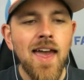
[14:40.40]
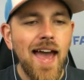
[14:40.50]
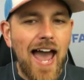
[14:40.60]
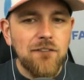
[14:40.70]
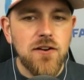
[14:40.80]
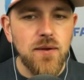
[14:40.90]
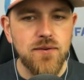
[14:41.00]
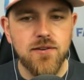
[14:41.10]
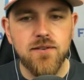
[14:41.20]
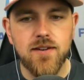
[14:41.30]
After those
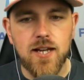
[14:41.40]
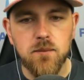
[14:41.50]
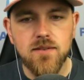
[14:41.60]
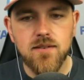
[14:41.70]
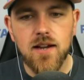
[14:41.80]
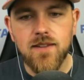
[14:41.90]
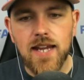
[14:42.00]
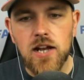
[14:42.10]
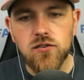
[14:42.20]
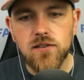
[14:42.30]
two teams, in the
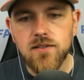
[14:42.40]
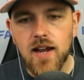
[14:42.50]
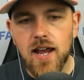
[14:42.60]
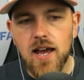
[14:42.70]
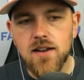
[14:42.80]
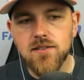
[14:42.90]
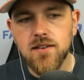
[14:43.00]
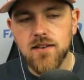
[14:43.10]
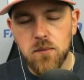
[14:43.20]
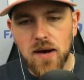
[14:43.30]
Angels and
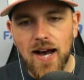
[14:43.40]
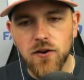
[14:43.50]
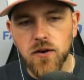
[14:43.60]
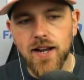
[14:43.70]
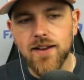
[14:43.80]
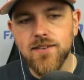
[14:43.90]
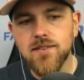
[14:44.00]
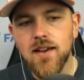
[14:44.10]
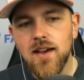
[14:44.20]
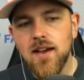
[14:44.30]
the Padres,
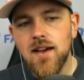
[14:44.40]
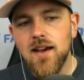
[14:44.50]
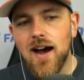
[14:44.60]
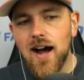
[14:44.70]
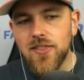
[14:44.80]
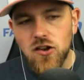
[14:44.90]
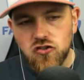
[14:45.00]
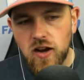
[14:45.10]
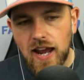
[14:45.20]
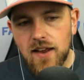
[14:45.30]
the
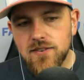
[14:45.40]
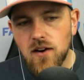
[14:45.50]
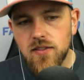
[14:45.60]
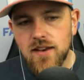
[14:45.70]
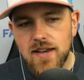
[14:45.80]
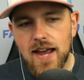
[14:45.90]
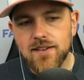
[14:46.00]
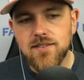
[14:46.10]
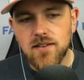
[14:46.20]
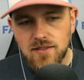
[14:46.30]
Jays are the
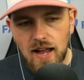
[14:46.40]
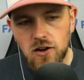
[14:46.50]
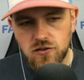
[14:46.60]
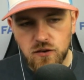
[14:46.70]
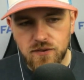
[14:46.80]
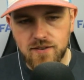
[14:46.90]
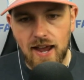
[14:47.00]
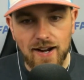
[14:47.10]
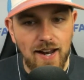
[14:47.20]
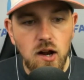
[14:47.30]
next logical
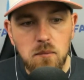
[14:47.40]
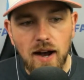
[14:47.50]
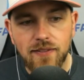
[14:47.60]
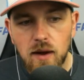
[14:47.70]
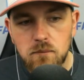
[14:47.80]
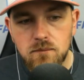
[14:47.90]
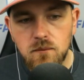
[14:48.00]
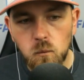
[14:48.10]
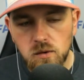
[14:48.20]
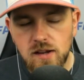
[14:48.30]
stack, and I don't mind them.
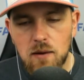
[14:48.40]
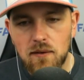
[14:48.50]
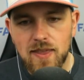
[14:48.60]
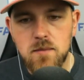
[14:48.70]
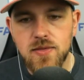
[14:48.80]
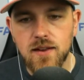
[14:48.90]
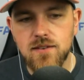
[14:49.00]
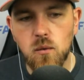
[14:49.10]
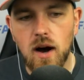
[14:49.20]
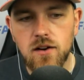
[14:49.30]
We'll talk about them and things
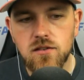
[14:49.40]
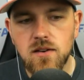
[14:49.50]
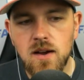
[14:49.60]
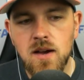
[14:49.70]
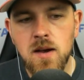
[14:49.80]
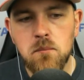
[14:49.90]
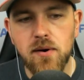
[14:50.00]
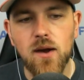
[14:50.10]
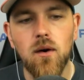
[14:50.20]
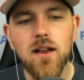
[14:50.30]
to watch. But
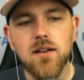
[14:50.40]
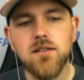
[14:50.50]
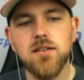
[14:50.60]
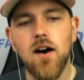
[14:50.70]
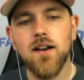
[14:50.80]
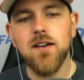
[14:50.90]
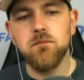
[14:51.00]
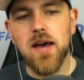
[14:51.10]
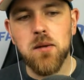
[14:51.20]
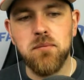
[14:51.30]
I want to talk
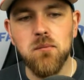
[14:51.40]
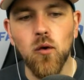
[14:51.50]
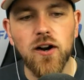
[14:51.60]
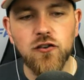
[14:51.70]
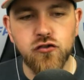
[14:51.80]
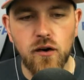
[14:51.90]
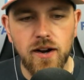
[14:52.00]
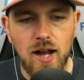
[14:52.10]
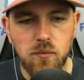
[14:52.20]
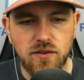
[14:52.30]
about a bit more
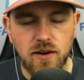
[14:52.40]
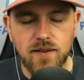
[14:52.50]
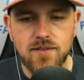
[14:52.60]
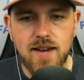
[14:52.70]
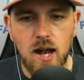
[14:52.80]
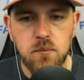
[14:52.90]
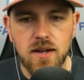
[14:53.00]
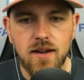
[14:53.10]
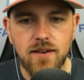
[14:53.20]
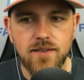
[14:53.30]
contrarian option here instead,
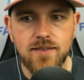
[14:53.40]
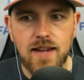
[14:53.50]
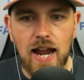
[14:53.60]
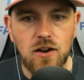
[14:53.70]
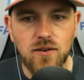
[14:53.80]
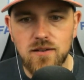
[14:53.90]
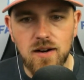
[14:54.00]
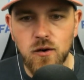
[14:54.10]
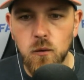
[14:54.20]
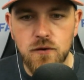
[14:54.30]
because the Angels are
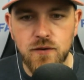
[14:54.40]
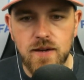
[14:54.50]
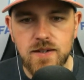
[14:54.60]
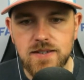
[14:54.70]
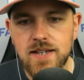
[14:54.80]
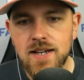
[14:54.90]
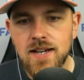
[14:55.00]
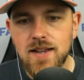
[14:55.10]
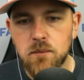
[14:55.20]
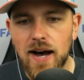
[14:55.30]
at Coors Field.
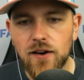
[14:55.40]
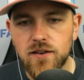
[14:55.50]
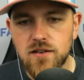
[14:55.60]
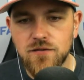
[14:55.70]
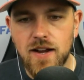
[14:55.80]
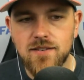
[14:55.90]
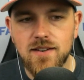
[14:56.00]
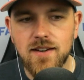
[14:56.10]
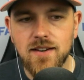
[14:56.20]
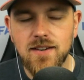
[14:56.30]
The Padres are
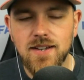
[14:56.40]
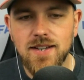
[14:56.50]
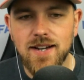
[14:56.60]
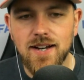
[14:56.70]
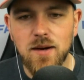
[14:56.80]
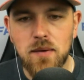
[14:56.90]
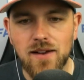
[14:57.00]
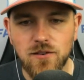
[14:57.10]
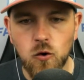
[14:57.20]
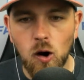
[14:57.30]
facing uh,
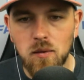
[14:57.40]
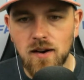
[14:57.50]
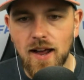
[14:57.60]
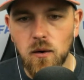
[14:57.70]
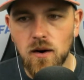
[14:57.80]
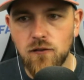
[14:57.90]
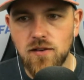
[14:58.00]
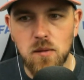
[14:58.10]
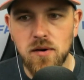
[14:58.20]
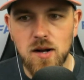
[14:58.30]
Patrick Corbin tonight after
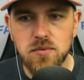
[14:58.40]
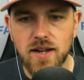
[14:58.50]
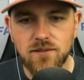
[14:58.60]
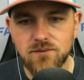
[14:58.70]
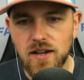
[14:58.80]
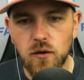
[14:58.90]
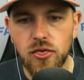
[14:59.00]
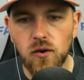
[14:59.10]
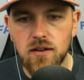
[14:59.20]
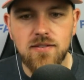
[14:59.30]
they put up like, you know,
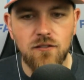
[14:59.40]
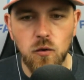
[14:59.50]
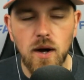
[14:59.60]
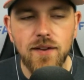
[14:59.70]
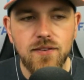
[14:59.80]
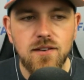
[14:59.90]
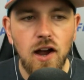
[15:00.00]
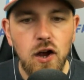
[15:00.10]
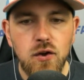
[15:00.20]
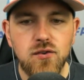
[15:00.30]
thirty-seven runs.
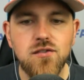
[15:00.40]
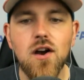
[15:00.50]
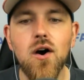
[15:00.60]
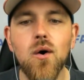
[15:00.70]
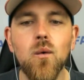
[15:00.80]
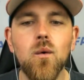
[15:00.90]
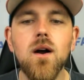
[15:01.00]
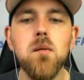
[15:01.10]
So